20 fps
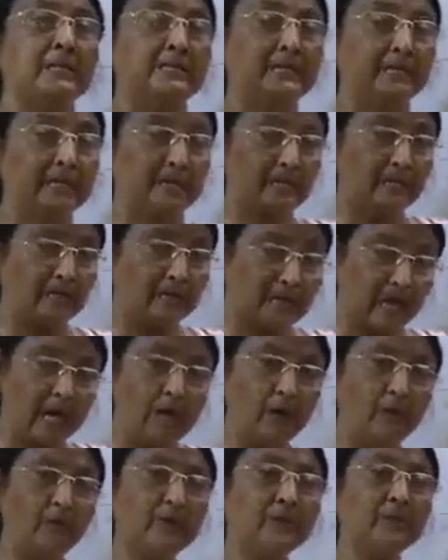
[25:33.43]

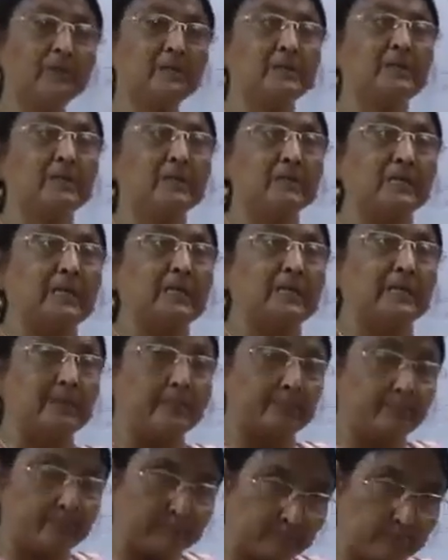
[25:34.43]
Our
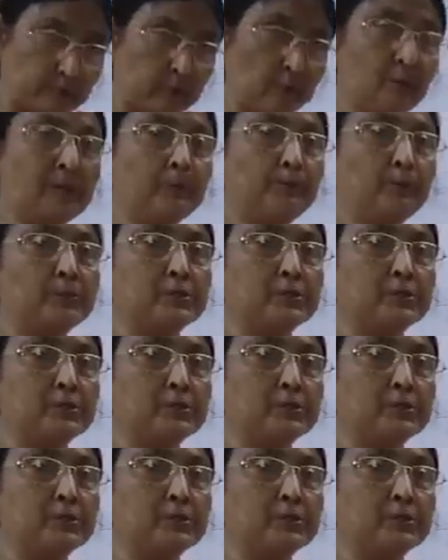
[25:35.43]
lower